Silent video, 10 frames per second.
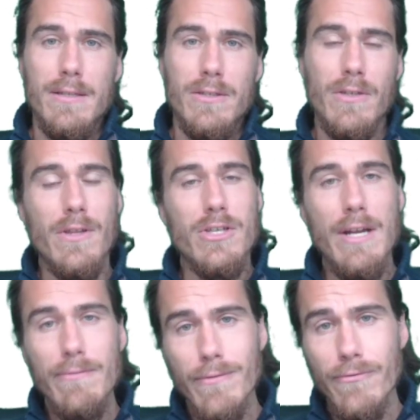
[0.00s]
So the
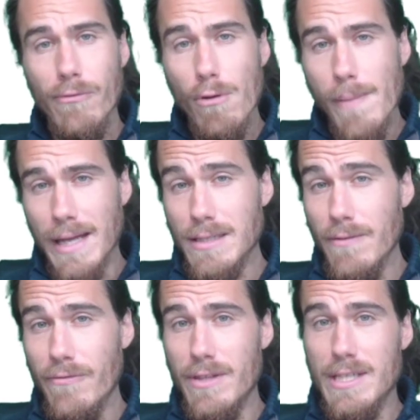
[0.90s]
general format
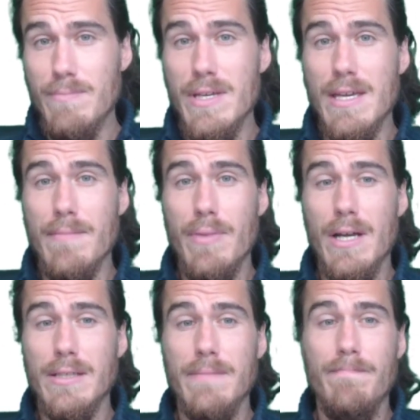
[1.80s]
for the speaking
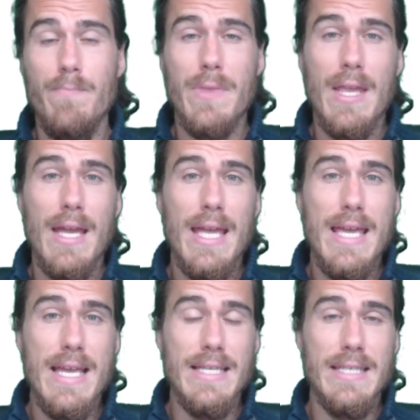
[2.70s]
part
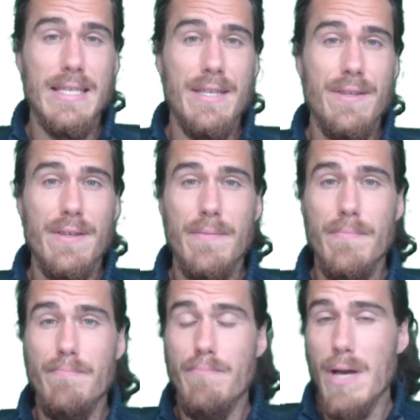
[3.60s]
is
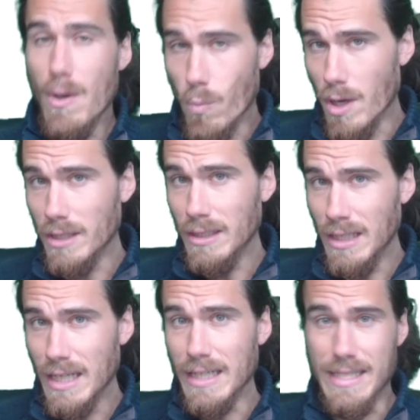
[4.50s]
part
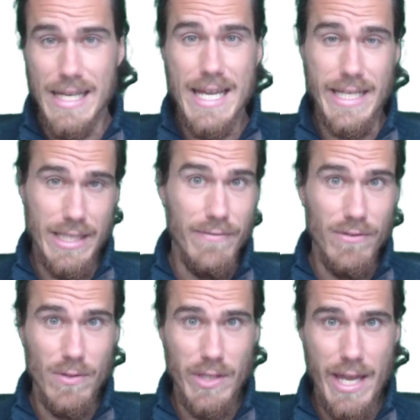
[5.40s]
1, an
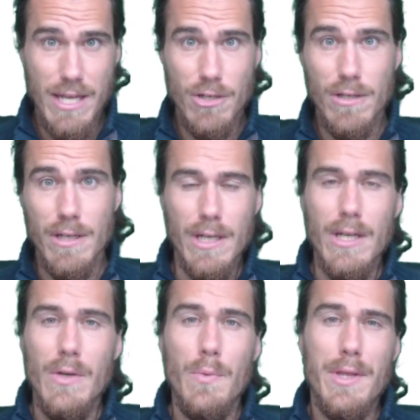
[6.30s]
interview stage,
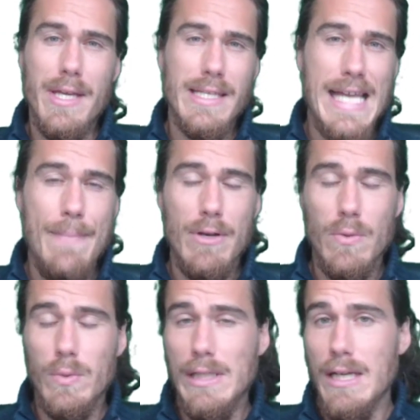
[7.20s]
where the examiner
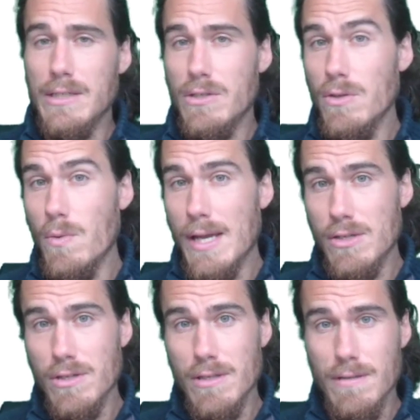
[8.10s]
will ask you
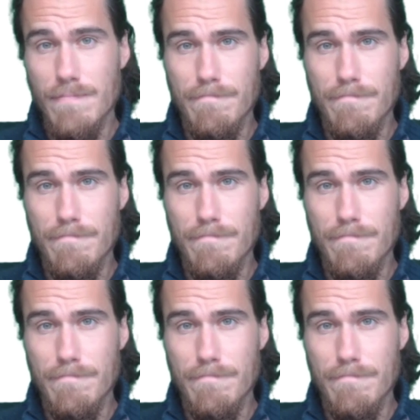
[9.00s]
questions.